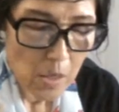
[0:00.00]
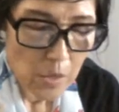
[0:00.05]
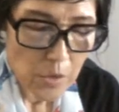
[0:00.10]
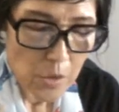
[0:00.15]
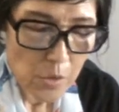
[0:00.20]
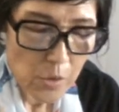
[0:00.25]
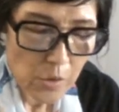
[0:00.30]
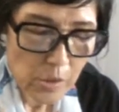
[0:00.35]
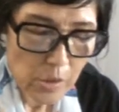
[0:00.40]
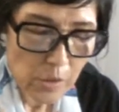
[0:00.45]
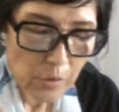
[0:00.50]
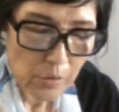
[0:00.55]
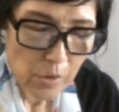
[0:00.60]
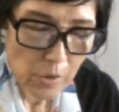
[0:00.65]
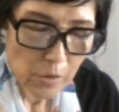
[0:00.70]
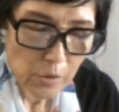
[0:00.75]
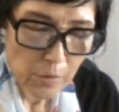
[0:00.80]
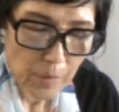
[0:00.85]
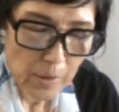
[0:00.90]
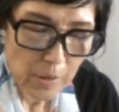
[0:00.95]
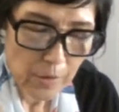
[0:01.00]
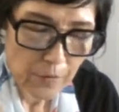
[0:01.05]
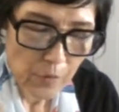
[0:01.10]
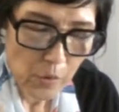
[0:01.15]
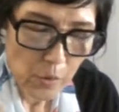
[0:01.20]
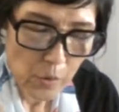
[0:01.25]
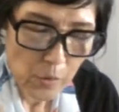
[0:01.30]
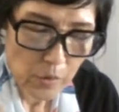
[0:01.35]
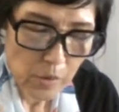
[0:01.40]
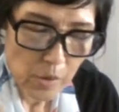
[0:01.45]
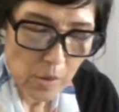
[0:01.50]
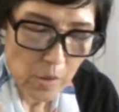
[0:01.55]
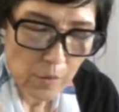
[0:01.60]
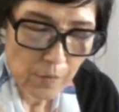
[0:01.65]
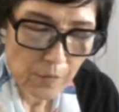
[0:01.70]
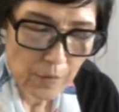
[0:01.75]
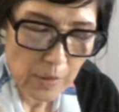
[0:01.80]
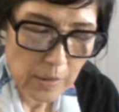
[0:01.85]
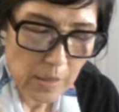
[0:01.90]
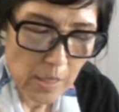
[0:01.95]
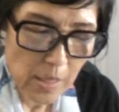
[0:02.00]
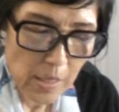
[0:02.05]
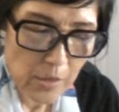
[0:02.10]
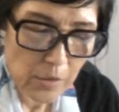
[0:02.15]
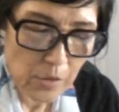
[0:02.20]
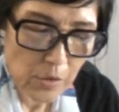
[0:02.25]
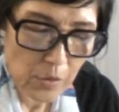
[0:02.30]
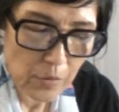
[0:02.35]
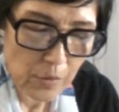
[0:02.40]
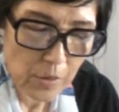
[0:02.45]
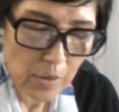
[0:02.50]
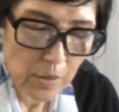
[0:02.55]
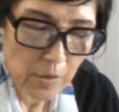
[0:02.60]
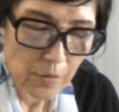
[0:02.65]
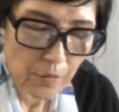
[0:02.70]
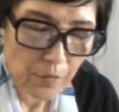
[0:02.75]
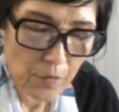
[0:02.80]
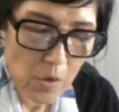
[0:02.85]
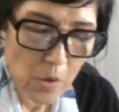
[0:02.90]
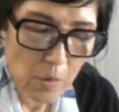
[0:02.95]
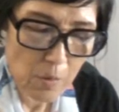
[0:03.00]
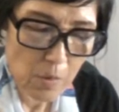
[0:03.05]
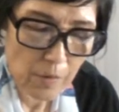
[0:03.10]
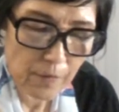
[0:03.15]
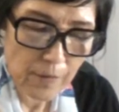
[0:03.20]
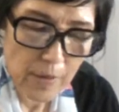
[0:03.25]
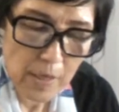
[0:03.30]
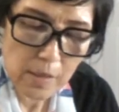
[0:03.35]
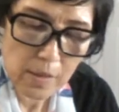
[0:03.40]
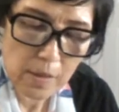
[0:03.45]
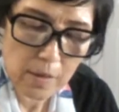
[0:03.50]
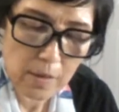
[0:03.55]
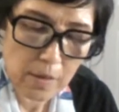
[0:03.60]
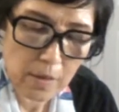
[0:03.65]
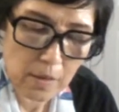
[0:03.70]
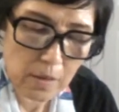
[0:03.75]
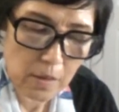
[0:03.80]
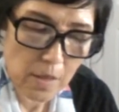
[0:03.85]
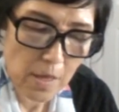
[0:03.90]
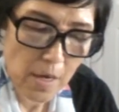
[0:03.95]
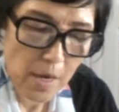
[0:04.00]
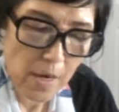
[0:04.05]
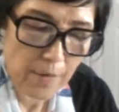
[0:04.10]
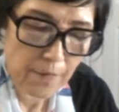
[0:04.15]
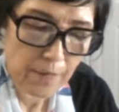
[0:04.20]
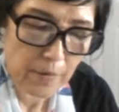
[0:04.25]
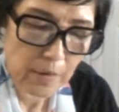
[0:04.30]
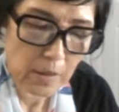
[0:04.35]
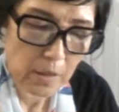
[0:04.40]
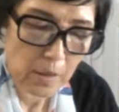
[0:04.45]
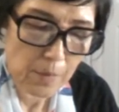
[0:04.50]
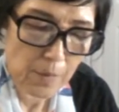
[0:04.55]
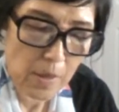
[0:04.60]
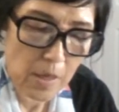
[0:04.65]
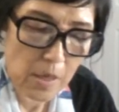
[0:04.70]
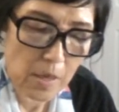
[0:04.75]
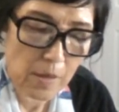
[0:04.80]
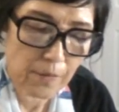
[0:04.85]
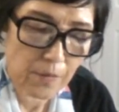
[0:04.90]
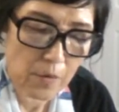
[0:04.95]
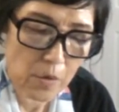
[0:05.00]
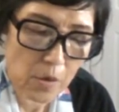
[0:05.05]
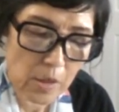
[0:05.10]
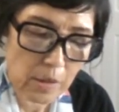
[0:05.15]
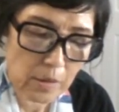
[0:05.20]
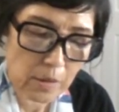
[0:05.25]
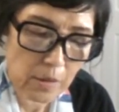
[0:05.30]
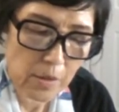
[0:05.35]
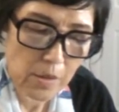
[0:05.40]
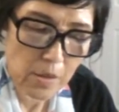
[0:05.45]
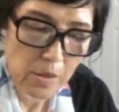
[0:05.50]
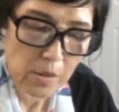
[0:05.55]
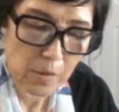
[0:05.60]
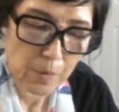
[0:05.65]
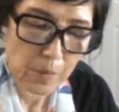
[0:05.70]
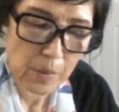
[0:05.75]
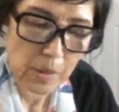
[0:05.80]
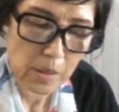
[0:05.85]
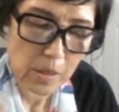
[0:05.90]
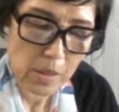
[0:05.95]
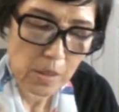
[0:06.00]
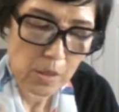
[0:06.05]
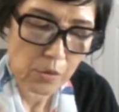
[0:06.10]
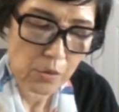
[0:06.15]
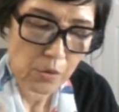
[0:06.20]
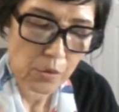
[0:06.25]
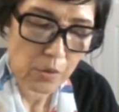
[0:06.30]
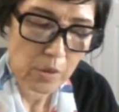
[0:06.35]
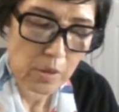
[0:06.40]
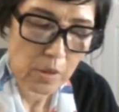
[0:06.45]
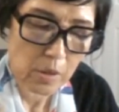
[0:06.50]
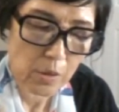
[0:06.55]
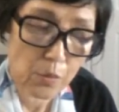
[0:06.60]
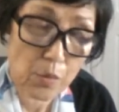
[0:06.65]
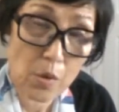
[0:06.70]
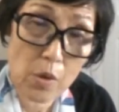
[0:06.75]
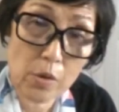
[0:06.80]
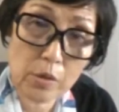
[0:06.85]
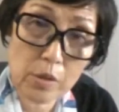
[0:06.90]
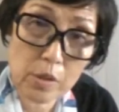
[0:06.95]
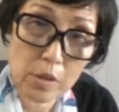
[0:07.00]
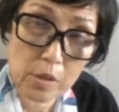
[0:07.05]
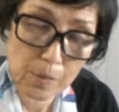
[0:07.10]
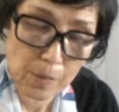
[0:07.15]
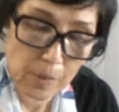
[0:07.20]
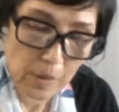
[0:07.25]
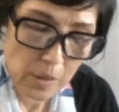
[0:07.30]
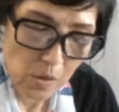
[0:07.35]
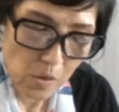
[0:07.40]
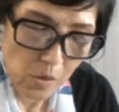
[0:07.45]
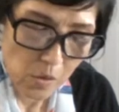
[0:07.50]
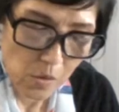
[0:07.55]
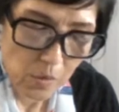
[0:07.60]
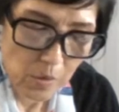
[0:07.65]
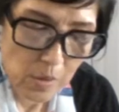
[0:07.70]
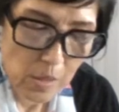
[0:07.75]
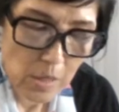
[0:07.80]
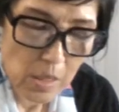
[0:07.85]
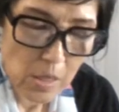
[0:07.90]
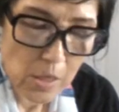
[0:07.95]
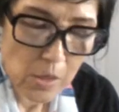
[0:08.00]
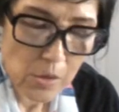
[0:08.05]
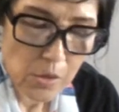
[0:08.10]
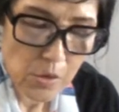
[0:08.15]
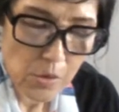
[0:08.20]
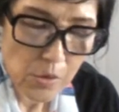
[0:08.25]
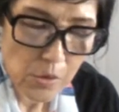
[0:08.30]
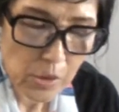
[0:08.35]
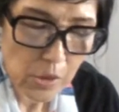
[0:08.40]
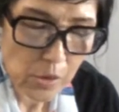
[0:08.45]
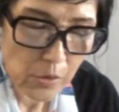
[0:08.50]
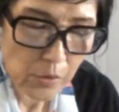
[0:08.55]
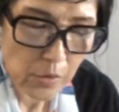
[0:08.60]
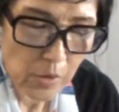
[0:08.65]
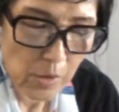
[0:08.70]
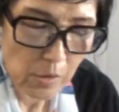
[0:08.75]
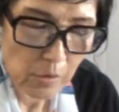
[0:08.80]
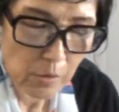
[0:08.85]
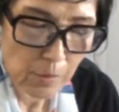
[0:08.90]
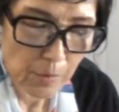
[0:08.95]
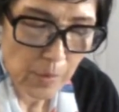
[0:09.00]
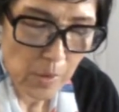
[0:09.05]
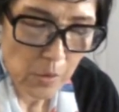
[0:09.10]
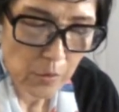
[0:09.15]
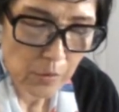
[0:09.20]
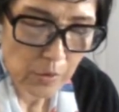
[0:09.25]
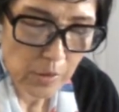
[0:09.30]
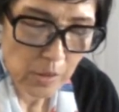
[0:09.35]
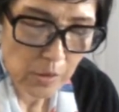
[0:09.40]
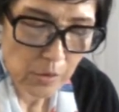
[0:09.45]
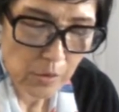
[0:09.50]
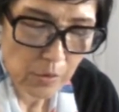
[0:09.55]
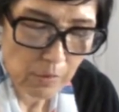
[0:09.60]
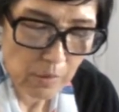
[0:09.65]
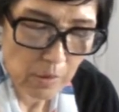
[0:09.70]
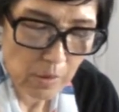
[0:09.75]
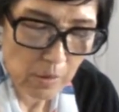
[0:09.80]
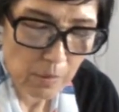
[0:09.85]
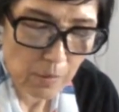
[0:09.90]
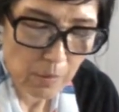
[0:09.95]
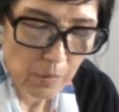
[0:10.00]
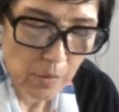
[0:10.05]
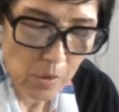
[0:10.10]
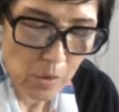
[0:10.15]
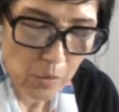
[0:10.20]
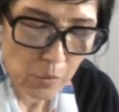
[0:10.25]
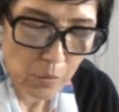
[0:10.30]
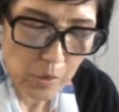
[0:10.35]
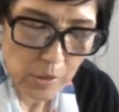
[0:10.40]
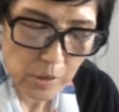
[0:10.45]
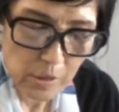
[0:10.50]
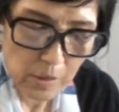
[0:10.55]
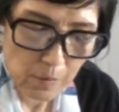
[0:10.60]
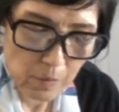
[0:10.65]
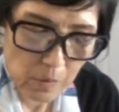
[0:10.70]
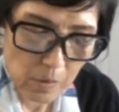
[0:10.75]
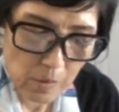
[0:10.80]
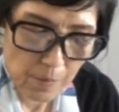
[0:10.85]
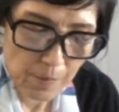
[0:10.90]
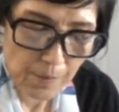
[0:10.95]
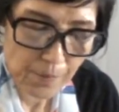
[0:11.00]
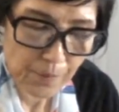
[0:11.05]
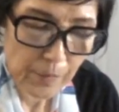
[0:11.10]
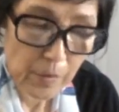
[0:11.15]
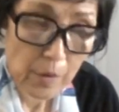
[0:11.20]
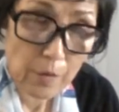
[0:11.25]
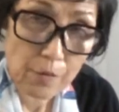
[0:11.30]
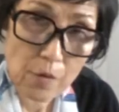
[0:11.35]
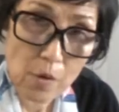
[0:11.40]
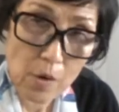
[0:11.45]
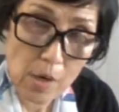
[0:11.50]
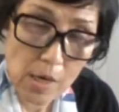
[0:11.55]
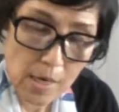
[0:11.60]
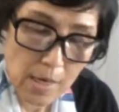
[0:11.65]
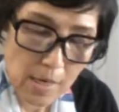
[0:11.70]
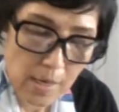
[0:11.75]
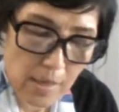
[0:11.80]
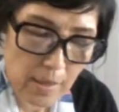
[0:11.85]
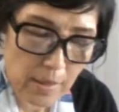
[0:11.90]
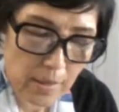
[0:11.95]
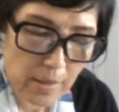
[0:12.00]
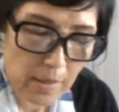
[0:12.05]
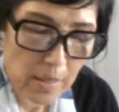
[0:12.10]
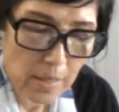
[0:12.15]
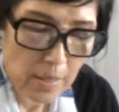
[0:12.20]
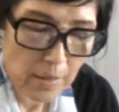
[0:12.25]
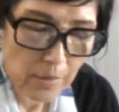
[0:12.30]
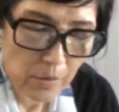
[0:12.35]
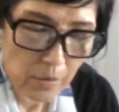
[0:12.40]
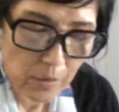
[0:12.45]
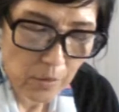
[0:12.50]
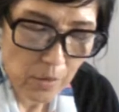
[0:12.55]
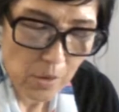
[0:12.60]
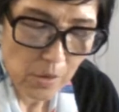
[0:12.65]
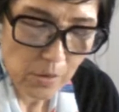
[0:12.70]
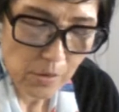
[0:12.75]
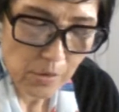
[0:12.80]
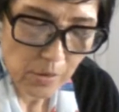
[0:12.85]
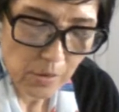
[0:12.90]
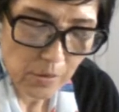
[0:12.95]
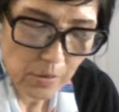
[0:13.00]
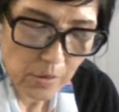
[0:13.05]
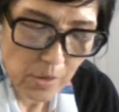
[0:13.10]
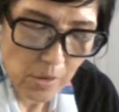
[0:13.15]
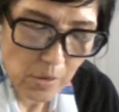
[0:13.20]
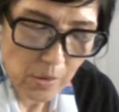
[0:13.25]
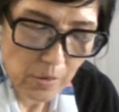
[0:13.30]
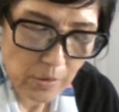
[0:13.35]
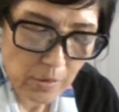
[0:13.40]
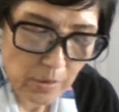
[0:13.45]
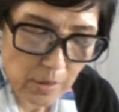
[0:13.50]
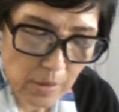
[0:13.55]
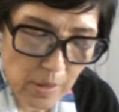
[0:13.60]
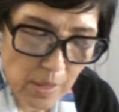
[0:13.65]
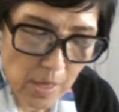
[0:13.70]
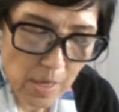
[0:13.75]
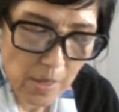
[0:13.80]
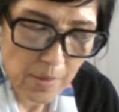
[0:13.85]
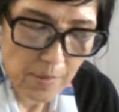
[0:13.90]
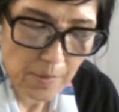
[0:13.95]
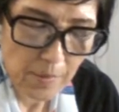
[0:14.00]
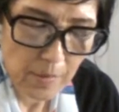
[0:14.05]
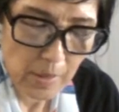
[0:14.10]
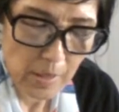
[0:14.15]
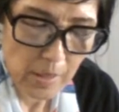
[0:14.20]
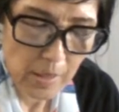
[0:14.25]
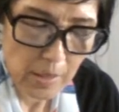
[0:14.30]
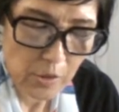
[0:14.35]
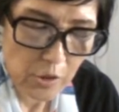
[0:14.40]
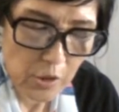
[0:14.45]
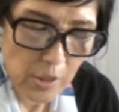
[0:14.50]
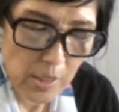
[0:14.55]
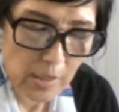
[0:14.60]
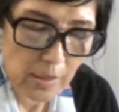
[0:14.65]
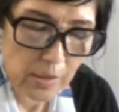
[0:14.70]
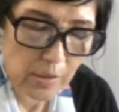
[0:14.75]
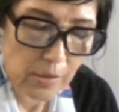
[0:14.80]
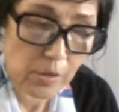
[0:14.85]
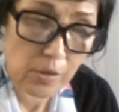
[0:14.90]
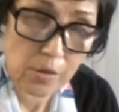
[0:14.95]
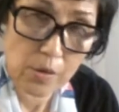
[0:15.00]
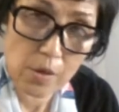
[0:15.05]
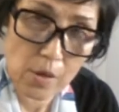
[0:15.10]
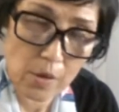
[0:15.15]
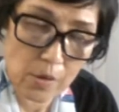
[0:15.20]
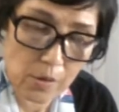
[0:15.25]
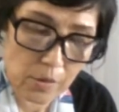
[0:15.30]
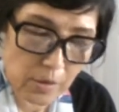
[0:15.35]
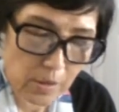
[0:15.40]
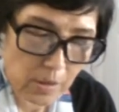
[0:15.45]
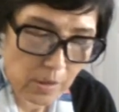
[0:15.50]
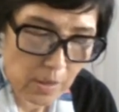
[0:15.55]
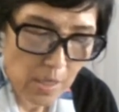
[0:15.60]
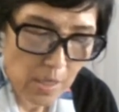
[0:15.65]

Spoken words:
You shall not make for yourself an idol in the form of anything in heaven above, or on the earth beneath, or in the waters below. You shall not bow down to them or worship them. For I, the Lord your God, am a jealous God,